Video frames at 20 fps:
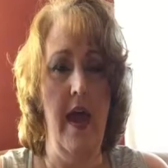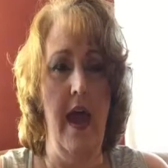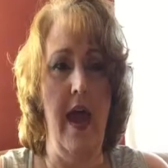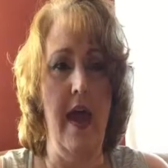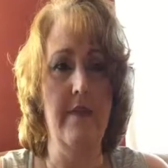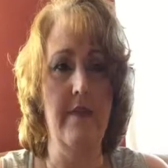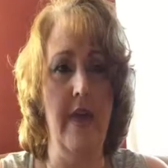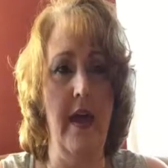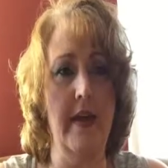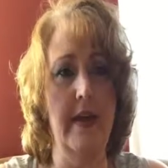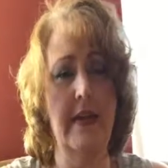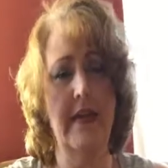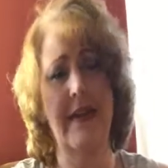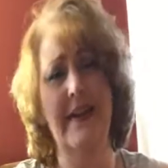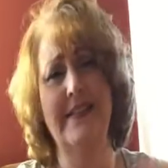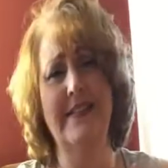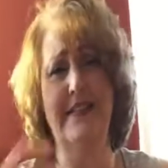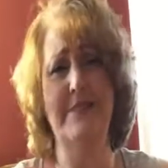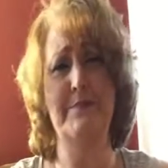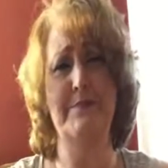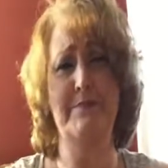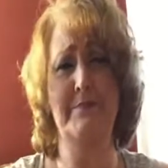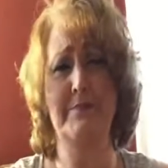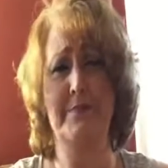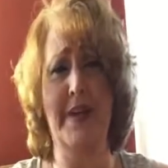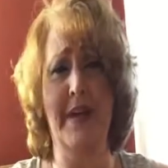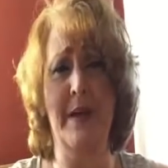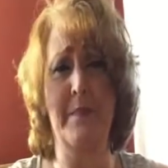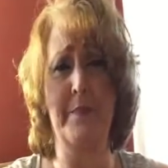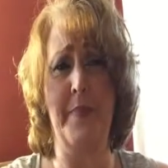I've kind of
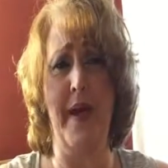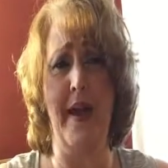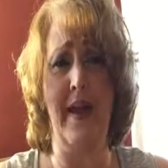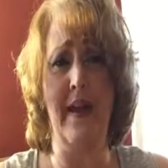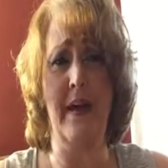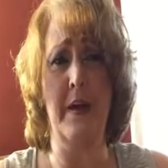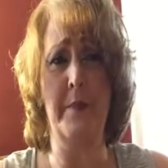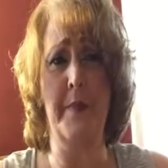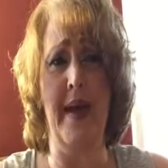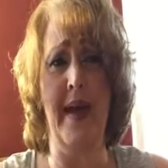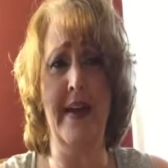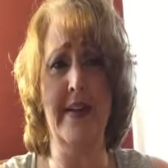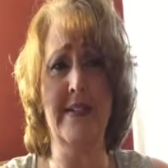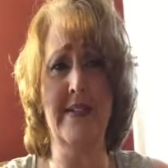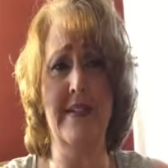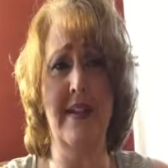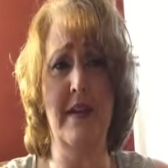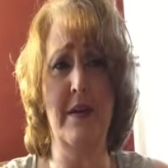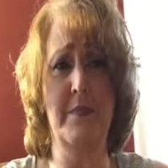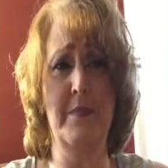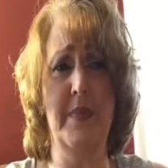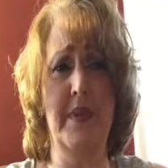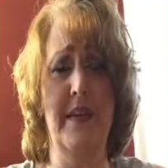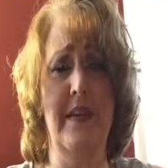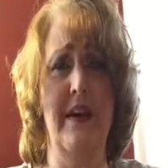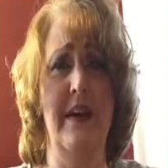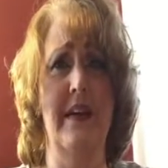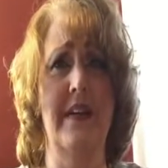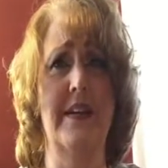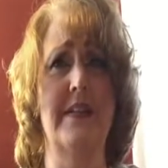cut back some
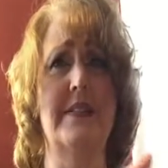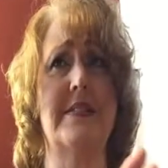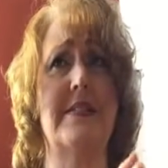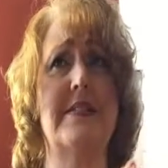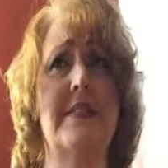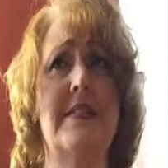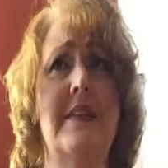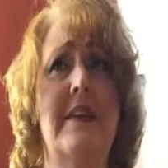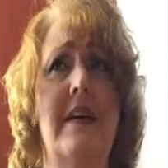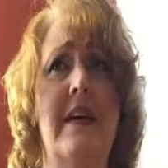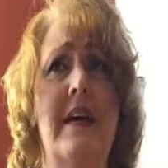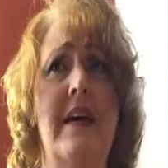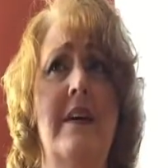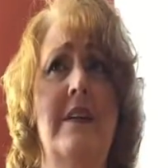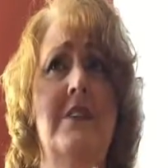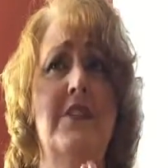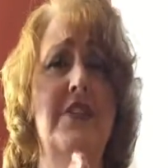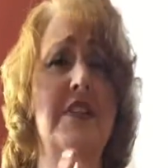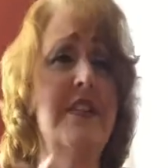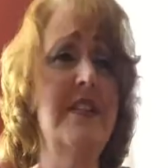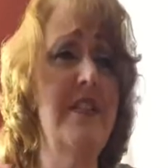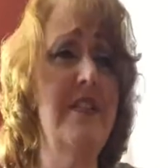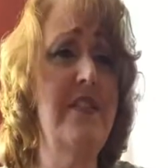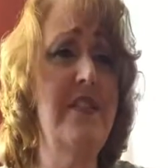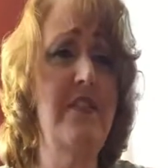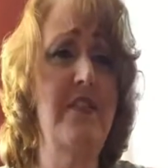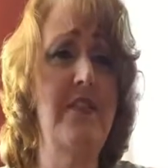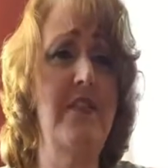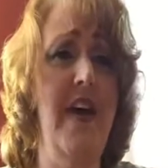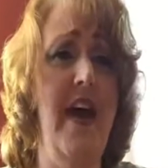because just of
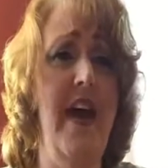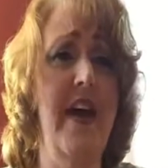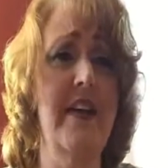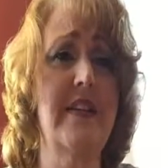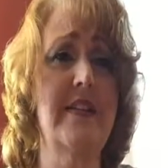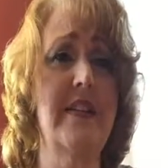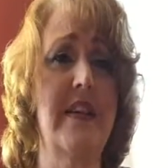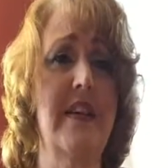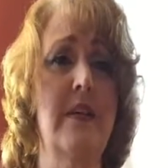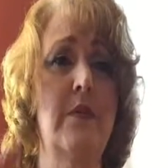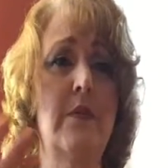the fact